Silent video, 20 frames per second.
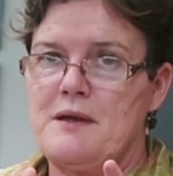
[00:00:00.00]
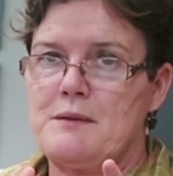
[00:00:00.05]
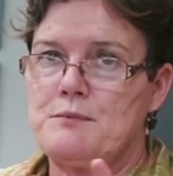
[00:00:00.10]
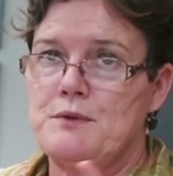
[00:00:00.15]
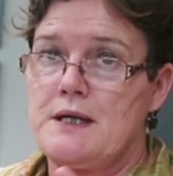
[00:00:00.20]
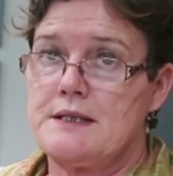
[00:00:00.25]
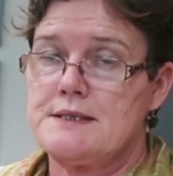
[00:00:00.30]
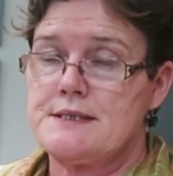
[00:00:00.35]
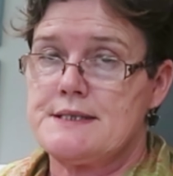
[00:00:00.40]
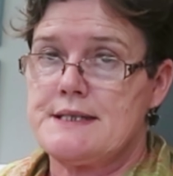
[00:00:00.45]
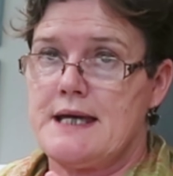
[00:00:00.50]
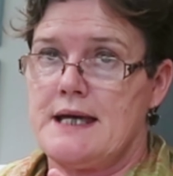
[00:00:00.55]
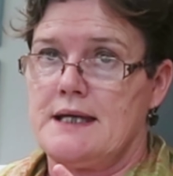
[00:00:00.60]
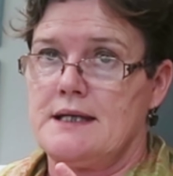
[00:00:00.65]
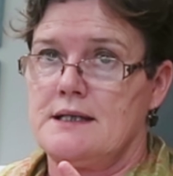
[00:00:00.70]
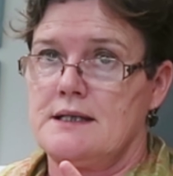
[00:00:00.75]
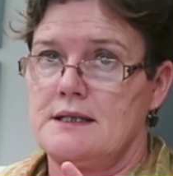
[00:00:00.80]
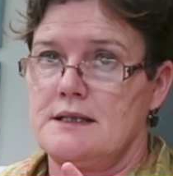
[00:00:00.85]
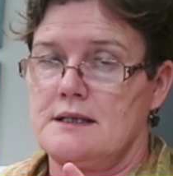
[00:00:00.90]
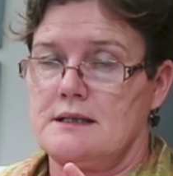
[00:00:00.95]
People had to
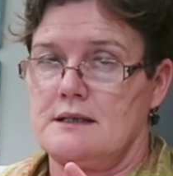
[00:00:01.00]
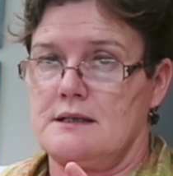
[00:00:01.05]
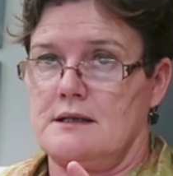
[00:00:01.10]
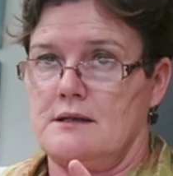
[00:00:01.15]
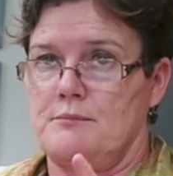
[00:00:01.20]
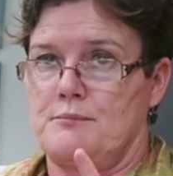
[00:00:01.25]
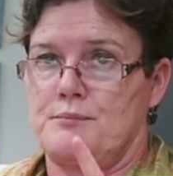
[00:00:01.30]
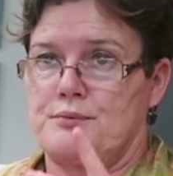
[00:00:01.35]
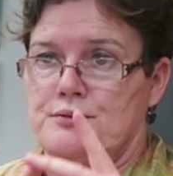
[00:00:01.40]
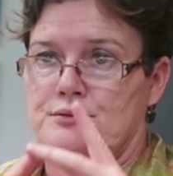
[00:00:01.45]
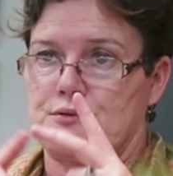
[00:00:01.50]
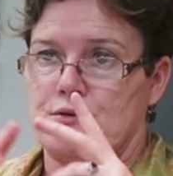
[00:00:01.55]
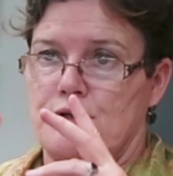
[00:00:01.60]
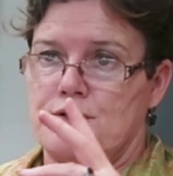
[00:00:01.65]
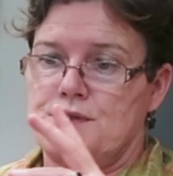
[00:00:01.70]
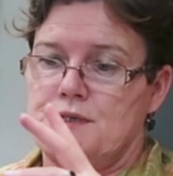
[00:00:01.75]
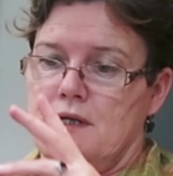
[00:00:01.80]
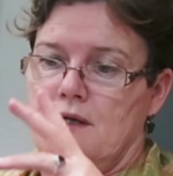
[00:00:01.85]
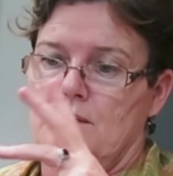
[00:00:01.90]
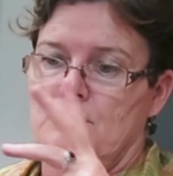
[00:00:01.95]
take a
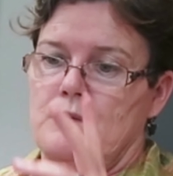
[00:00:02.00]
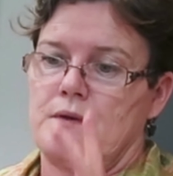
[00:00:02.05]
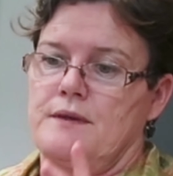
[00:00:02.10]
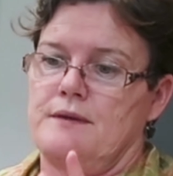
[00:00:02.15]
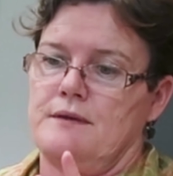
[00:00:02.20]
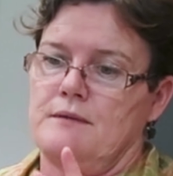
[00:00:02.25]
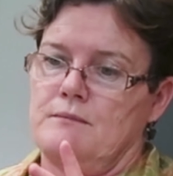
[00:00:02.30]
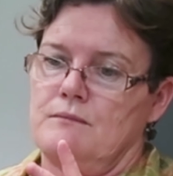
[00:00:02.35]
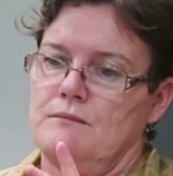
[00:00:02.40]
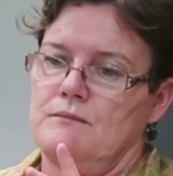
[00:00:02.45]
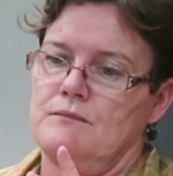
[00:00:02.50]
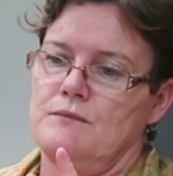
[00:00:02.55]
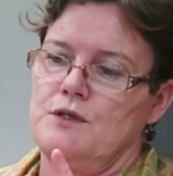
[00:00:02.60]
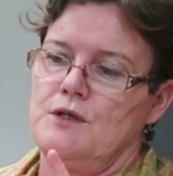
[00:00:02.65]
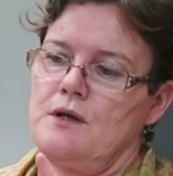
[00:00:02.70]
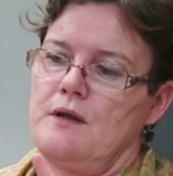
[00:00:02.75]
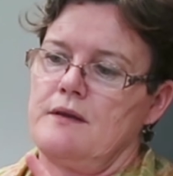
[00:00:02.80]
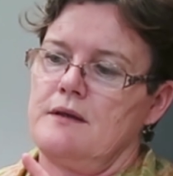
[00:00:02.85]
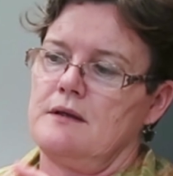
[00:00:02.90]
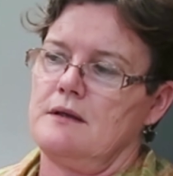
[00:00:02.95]
project with them,
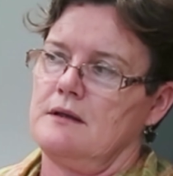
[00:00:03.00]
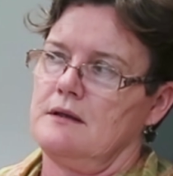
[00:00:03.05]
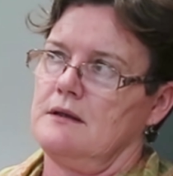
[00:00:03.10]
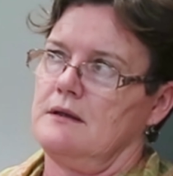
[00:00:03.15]
you know,